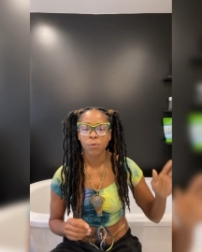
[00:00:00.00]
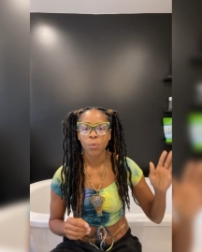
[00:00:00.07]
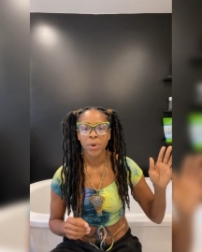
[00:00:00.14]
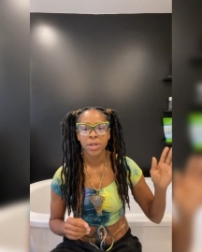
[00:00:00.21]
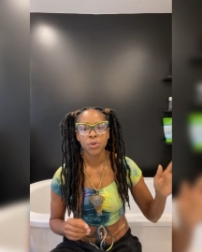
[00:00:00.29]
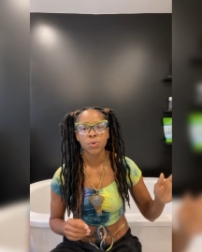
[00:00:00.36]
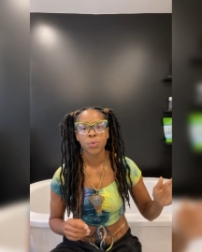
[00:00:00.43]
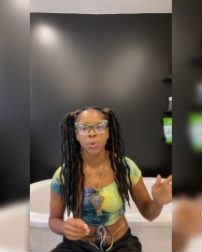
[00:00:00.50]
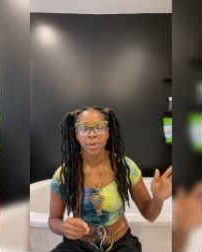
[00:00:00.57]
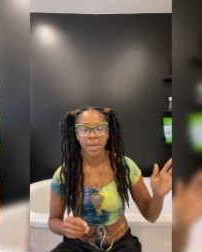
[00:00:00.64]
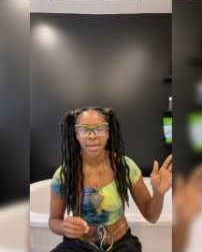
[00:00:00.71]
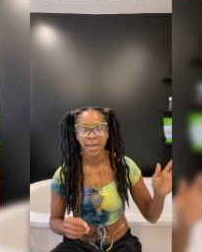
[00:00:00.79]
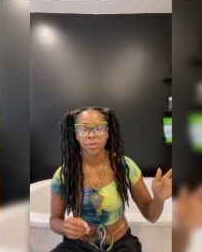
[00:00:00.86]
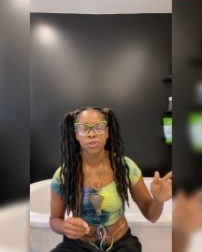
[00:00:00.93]
when you
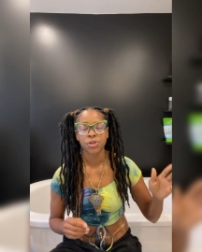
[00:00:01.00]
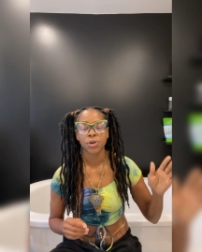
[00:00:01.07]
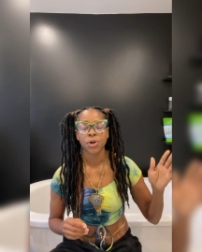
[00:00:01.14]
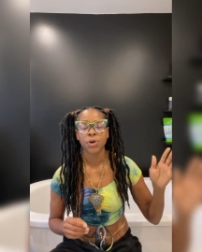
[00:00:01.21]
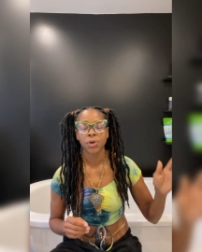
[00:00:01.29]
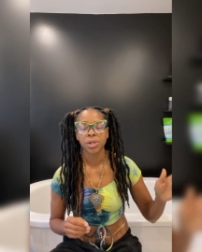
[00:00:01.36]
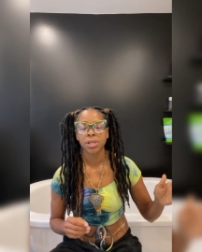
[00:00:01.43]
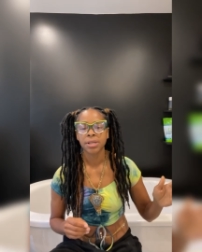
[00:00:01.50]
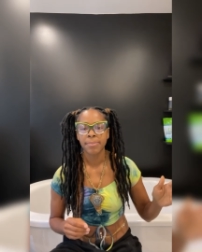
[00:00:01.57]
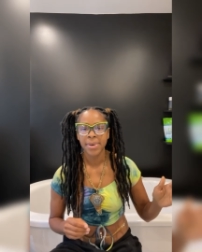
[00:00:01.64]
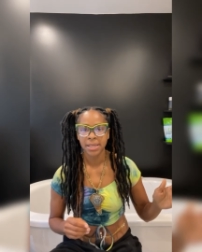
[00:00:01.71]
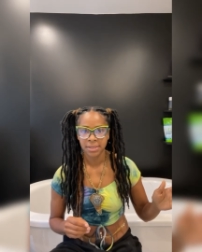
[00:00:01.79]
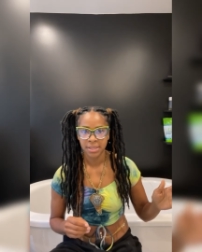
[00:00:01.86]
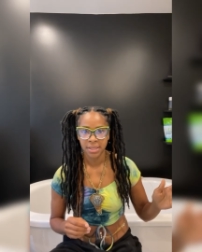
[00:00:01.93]
get your early
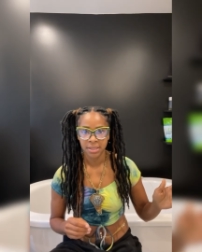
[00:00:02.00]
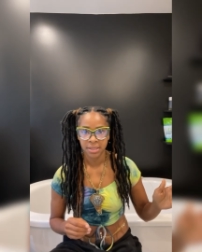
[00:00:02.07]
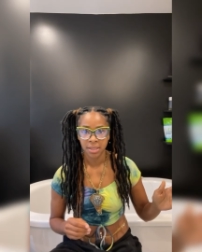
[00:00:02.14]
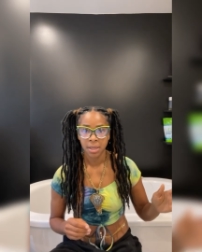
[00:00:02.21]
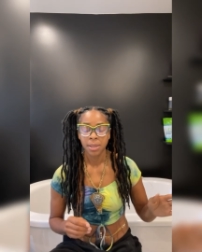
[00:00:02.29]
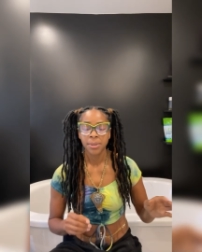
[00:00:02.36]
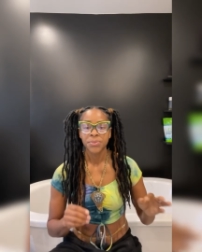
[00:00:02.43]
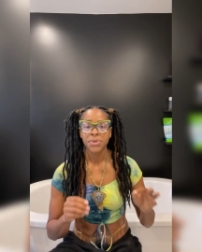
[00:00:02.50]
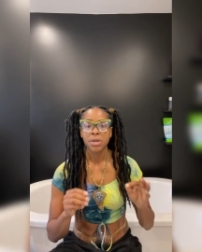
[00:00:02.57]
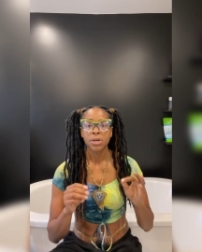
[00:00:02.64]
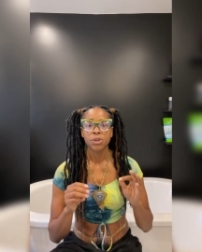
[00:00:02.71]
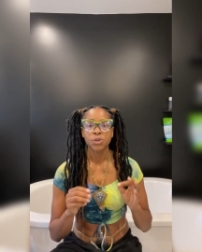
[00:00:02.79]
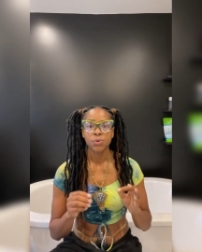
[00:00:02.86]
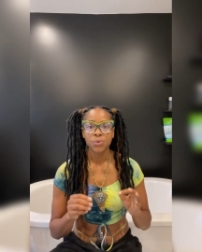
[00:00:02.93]
menses.
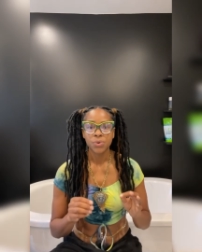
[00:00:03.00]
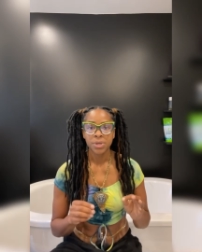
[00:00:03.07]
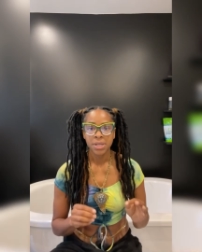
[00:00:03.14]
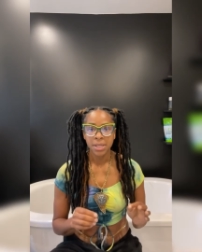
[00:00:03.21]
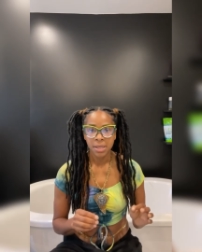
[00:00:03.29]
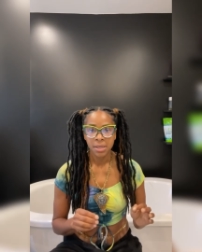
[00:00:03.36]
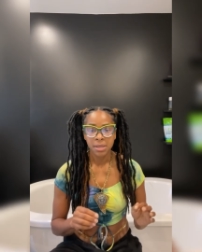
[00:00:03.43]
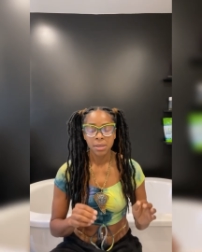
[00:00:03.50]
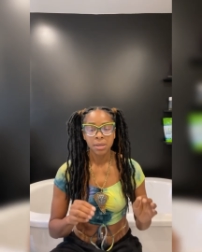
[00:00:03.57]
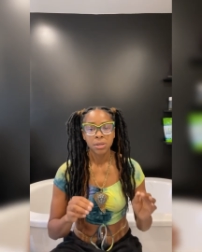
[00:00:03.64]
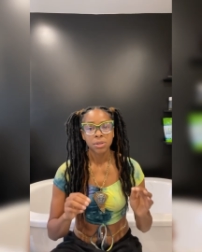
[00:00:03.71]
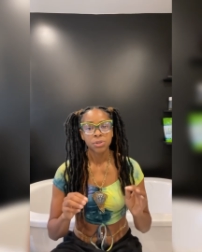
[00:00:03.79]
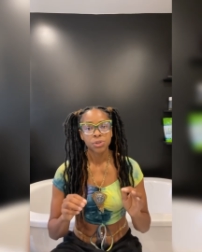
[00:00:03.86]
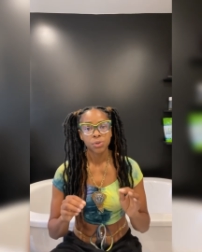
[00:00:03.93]
You need
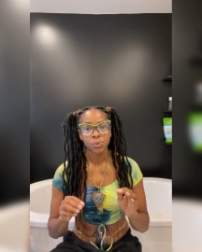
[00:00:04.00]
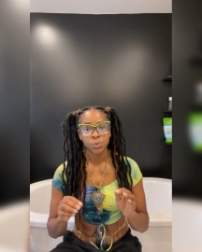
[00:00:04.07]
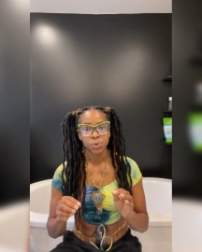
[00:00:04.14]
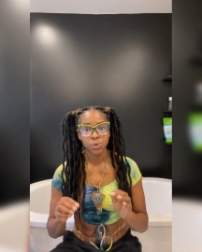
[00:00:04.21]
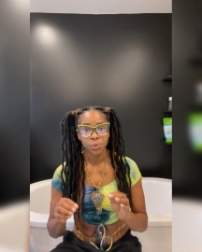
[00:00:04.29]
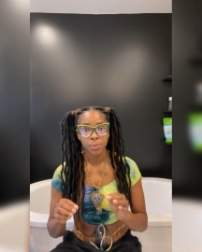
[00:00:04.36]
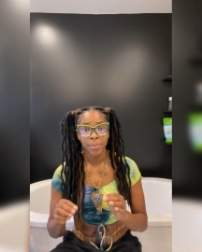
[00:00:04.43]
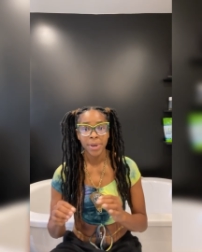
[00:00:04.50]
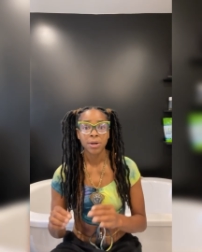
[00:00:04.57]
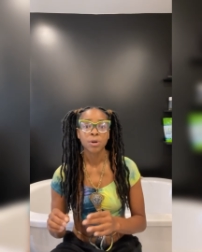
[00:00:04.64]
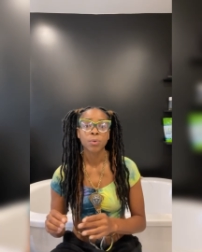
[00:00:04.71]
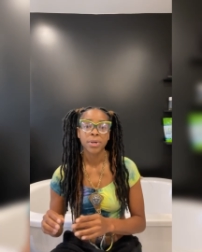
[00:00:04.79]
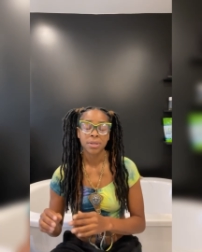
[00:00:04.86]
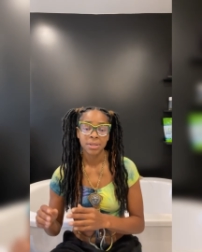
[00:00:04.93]
to do
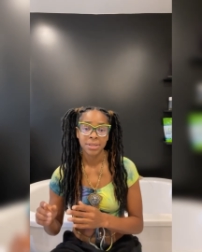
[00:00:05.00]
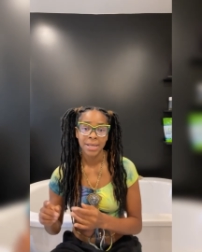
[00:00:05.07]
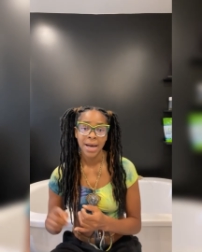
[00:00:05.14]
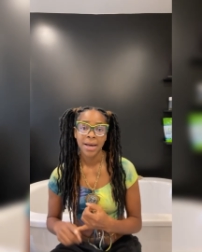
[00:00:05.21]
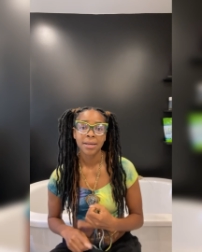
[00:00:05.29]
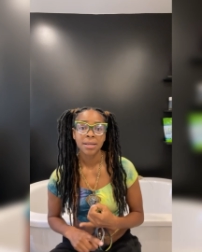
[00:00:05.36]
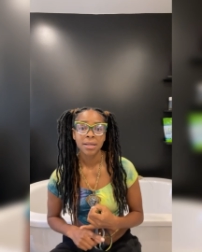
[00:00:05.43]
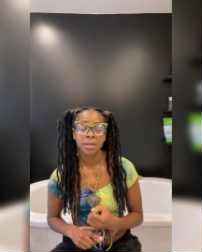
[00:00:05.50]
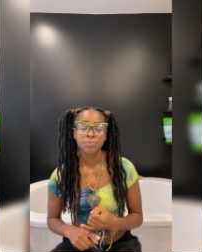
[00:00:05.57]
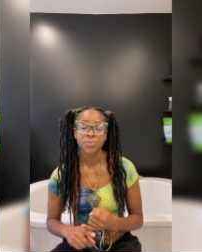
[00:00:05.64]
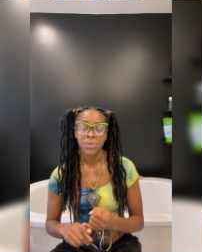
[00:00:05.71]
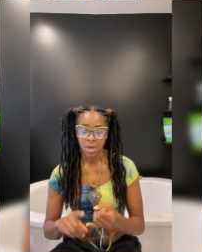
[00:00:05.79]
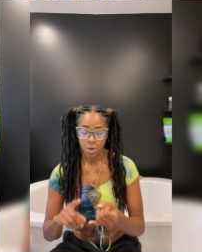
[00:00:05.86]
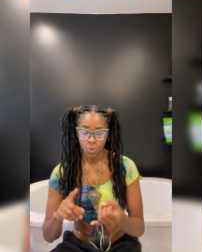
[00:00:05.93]
better with dieting,
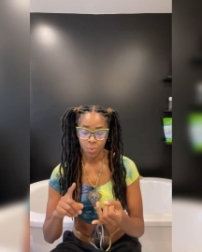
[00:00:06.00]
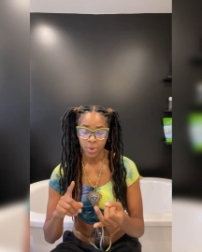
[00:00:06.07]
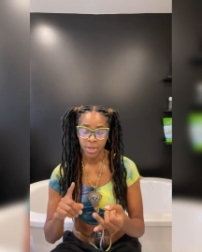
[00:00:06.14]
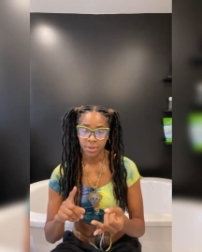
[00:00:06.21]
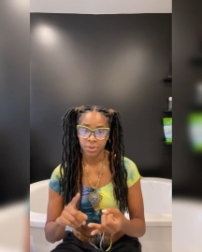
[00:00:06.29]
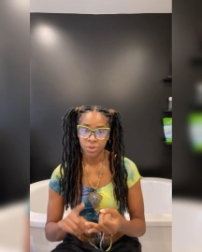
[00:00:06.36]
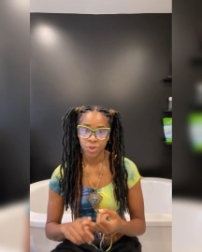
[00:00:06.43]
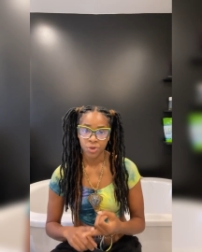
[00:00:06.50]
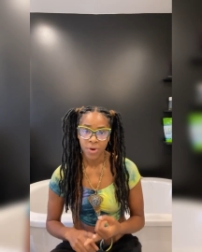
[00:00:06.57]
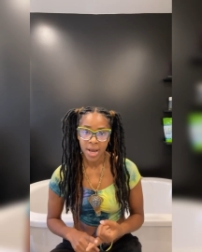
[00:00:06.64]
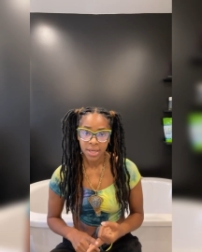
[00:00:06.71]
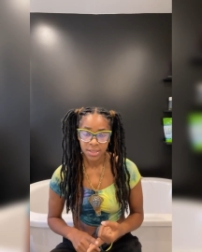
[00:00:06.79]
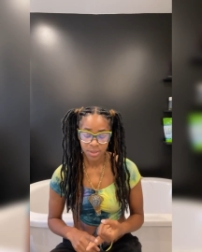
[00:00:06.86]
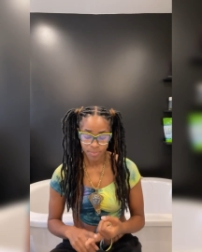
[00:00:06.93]
with
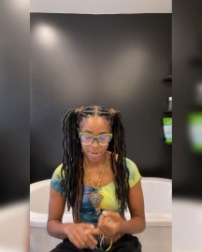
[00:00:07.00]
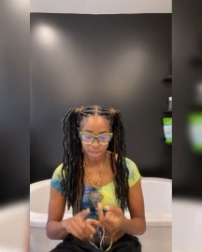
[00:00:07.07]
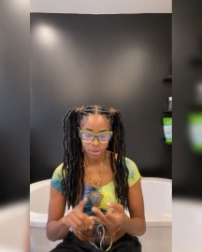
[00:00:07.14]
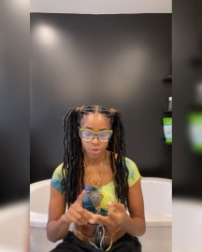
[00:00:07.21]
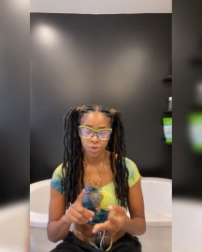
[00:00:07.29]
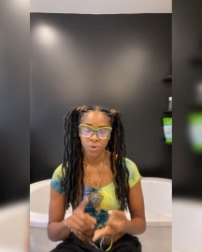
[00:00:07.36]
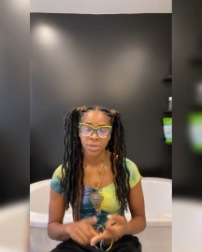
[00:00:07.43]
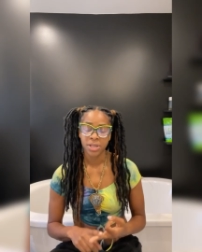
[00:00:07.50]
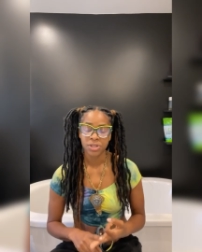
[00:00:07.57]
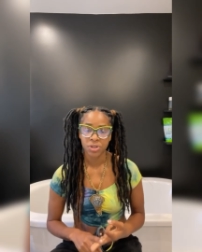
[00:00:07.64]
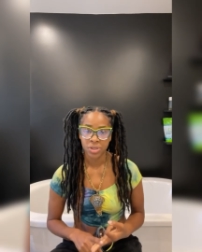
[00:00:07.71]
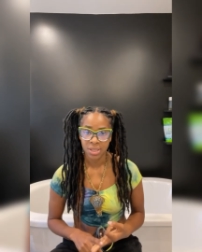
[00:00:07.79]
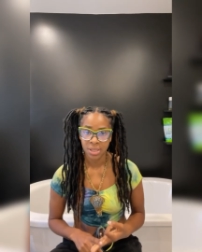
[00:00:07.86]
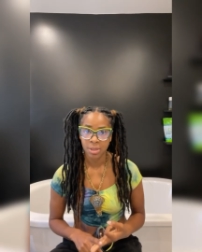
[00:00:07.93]
stress, making sure that
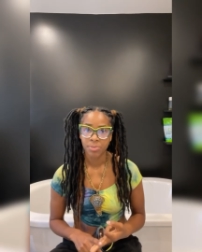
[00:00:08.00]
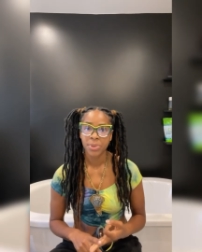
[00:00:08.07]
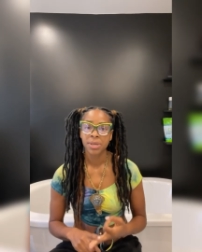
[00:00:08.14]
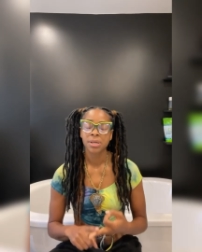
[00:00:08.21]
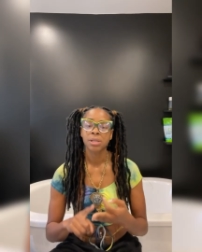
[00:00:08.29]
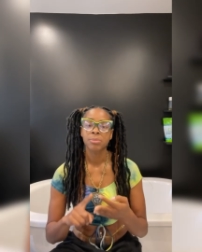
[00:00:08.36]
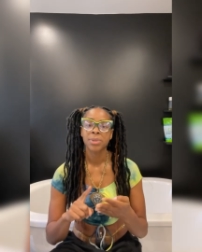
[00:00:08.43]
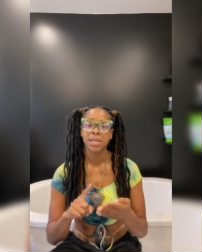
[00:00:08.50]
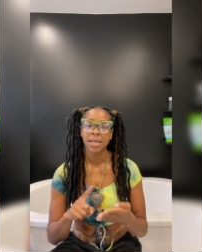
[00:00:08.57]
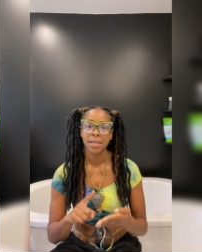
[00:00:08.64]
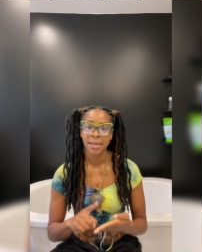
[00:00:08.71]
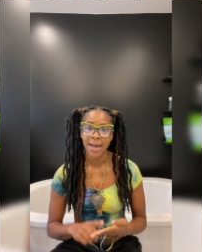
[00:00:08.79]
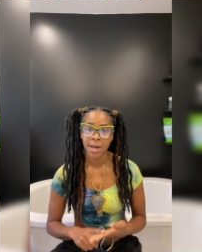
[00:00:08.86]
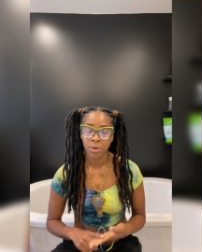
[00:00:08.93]
you're sleeping,
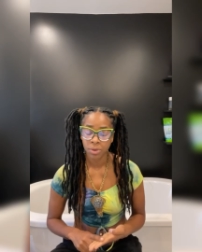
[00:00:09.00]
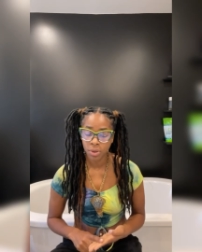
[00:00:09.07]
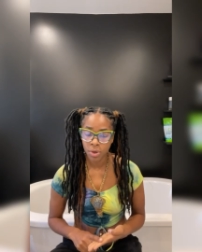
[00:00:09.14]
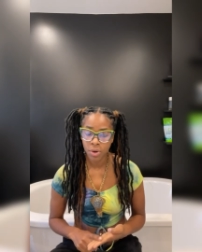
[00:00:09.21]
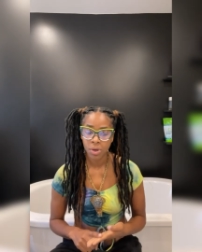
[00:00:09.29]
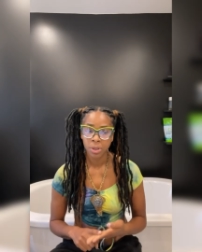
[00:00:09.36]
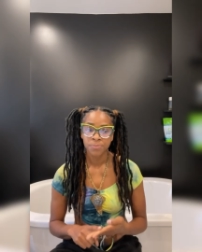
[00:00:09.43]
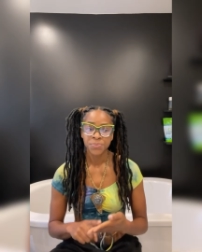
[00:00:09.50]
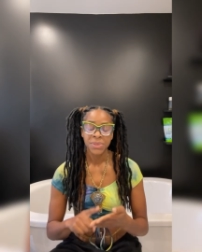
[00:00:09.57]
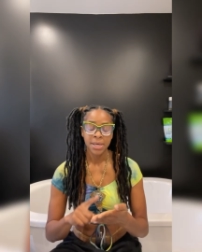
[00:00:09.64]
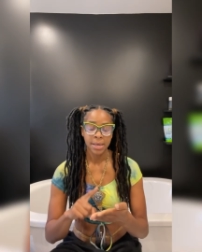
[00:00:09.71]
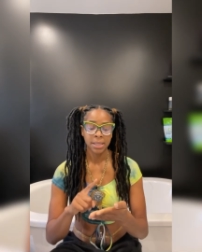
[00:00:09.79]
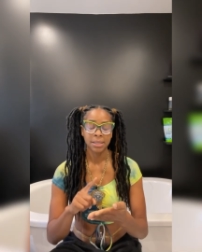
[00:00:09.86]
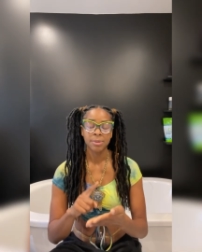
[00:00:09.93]
eliminating alcohol,
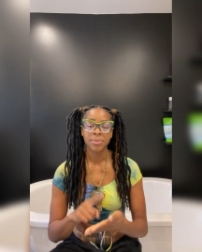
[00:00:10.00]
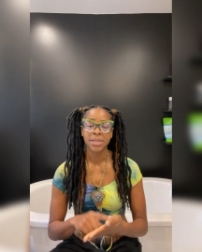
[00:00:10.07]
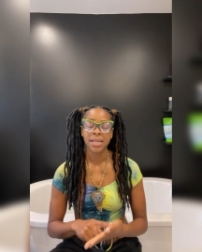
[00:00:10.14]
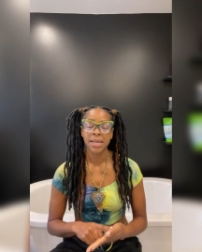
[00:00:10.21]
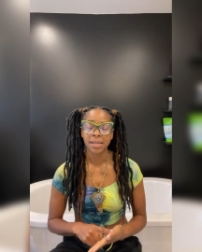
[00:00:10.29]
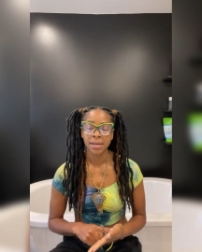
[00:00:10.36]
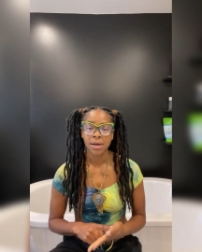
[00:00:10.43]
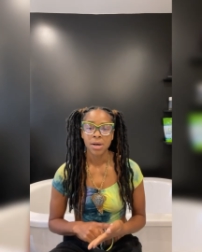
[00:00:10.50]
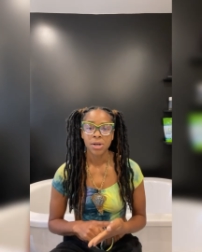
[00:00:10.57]
eliminating